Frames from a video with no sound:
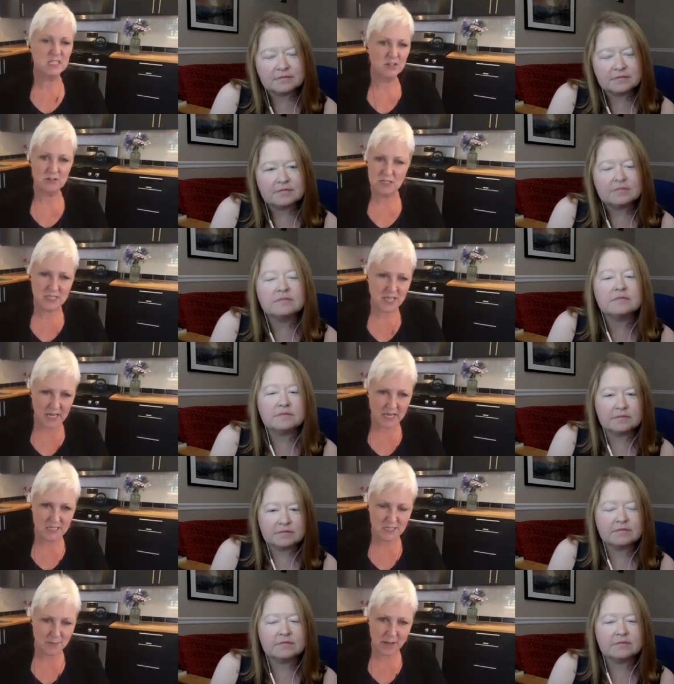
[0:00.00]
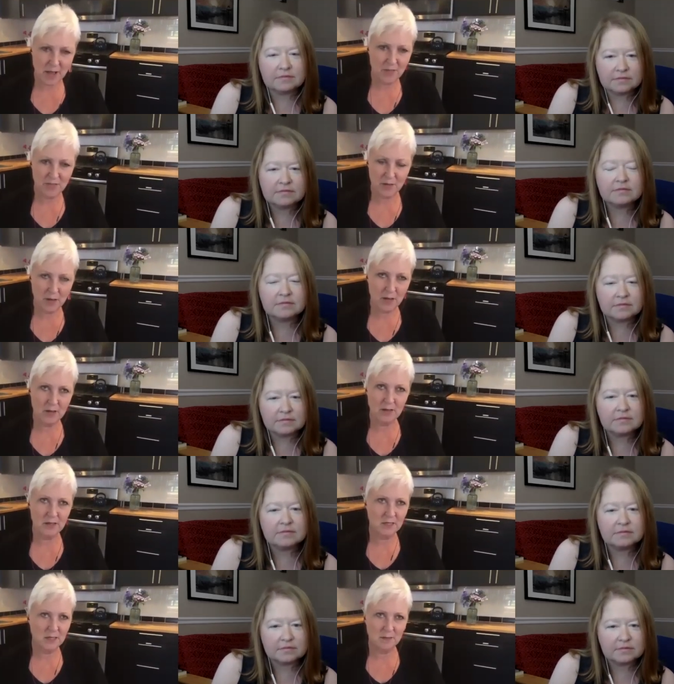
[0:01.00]
Speaker 1: misunderstandings about the
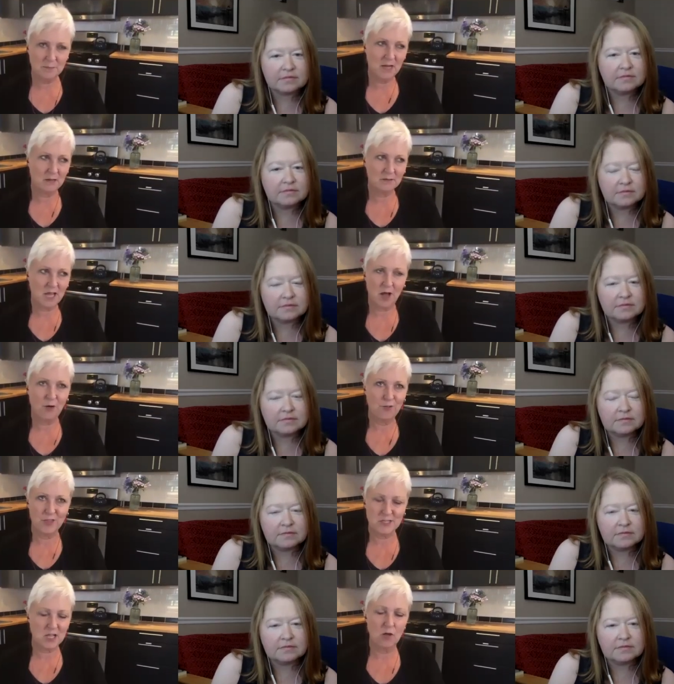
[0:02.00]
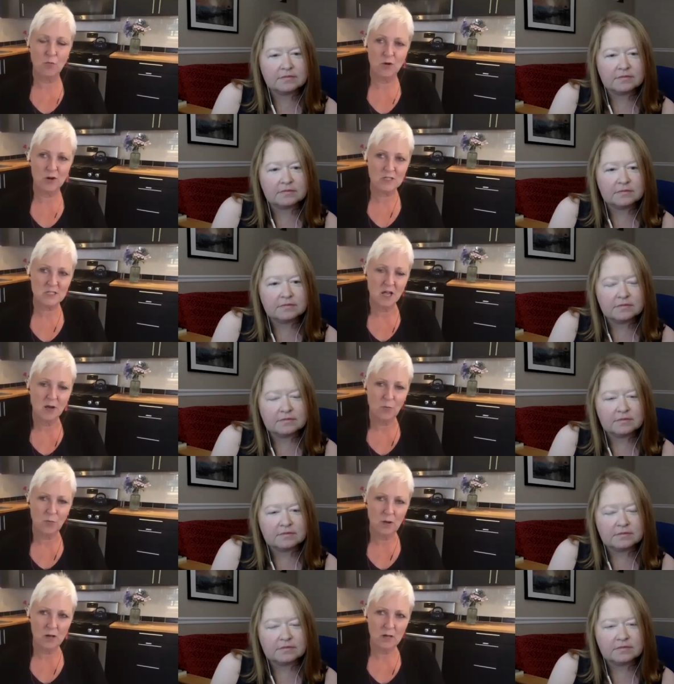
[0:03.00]
uh, about how this all works.
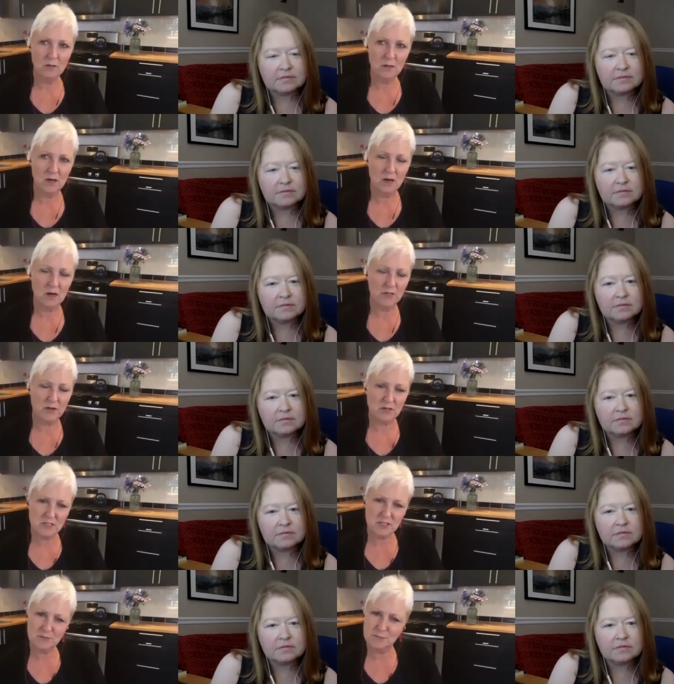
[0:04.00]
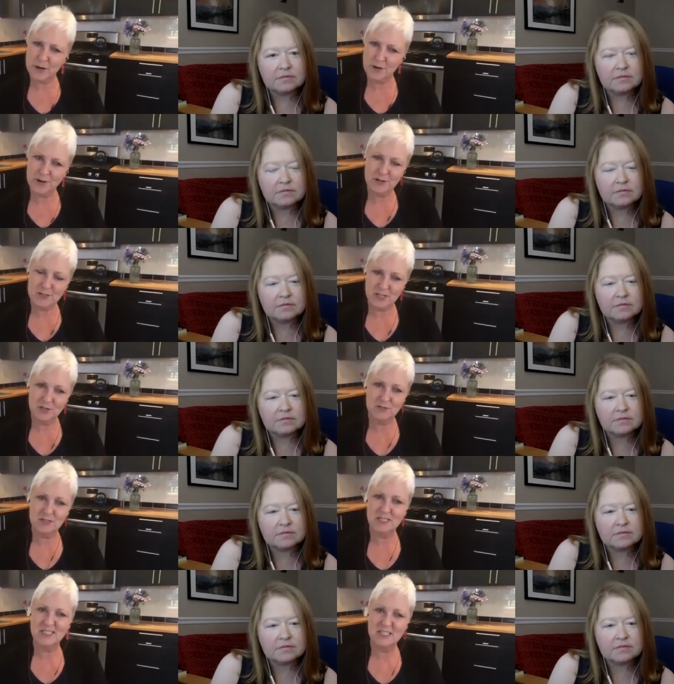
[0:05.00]
Are there certain barriers that
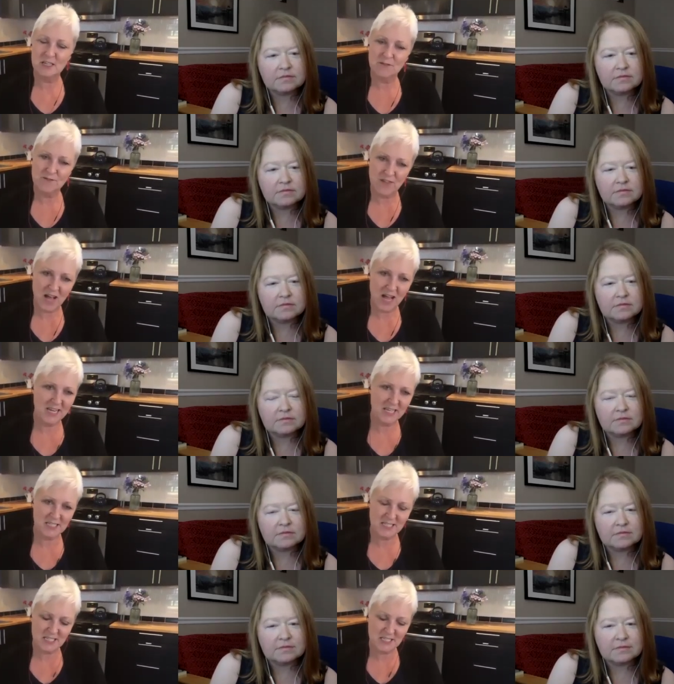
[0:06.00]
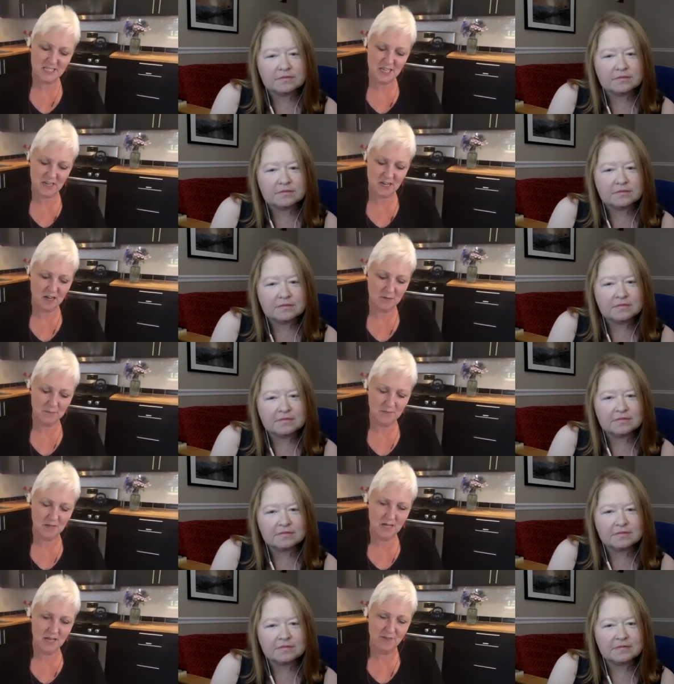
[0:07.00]
you still find exist that
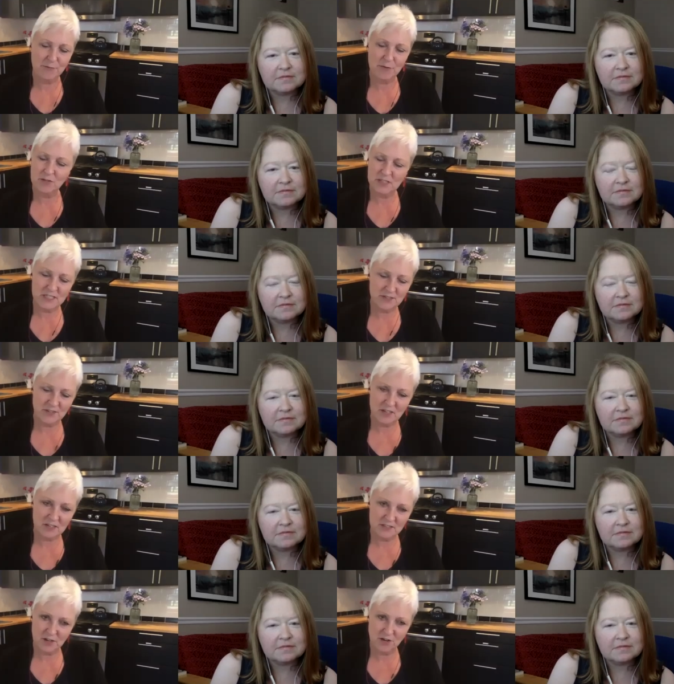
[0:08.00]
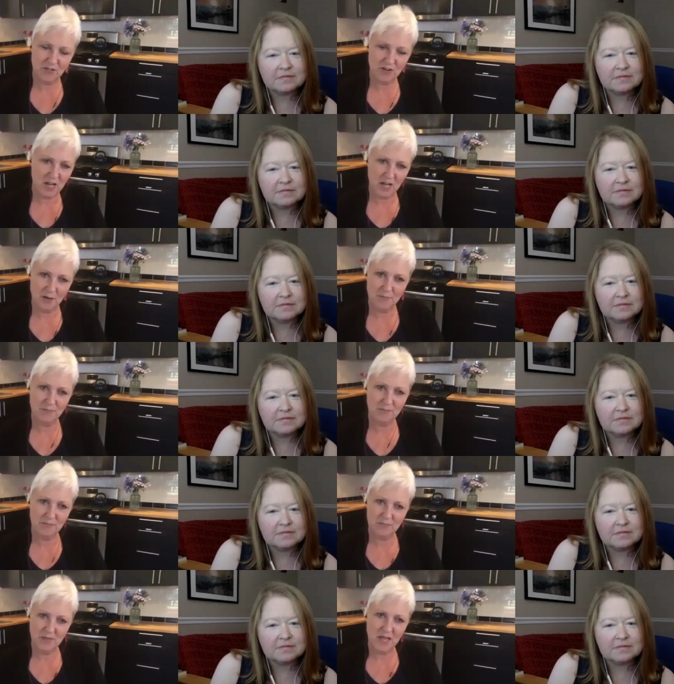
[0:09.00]
um, have been really difficult to
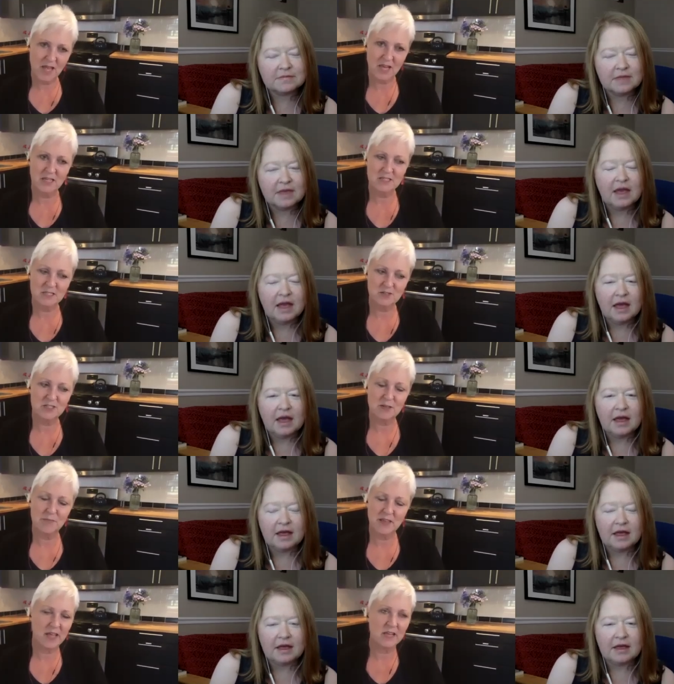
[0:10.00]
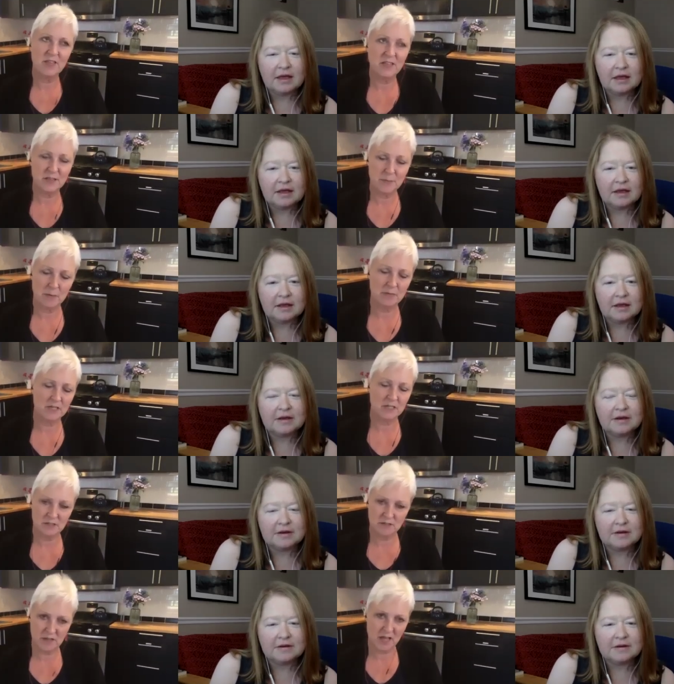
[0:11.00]
overcome? And is there something anything the public
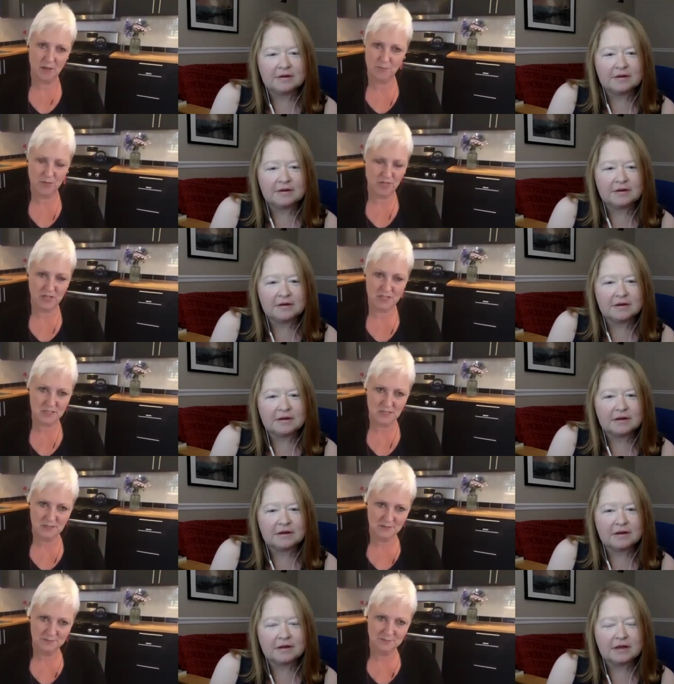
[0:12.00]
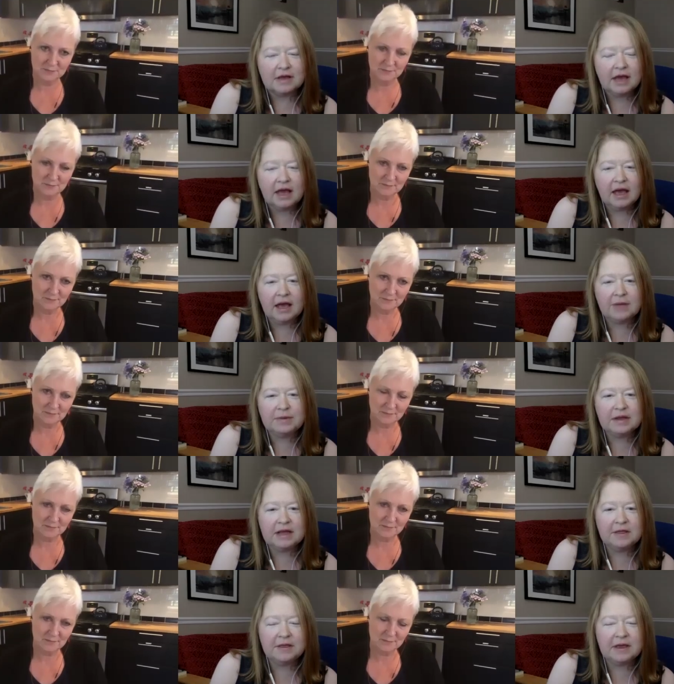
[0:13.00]
can do to help with this?
Speaker 2: Yeah, I mean, I